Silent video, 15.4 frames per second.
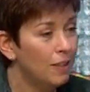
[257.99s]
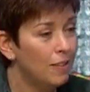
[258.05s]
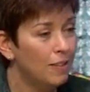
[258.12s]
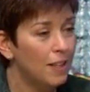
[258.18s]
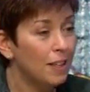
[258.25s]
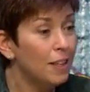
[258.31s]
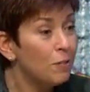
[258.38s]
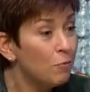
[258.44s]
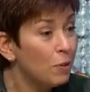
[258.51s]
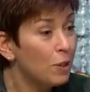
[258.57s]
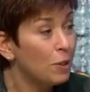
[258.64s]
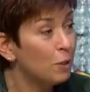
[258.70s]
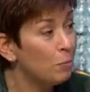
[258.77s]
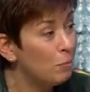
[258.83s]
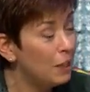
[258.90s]
think of where
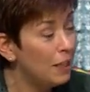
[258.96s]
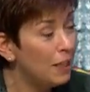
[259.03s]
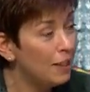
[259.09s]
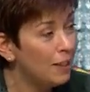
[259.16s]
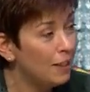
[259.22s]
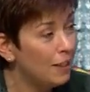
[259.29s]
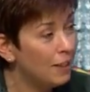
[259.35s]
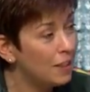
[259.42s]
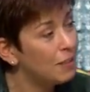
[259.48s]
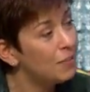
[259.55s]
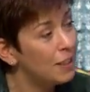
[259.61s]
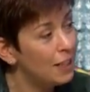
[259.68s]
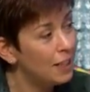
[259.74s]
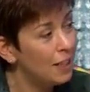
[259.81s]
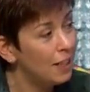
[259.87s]
you'll be at the end of
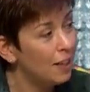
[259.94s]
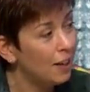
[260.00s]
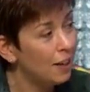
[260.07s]
the year.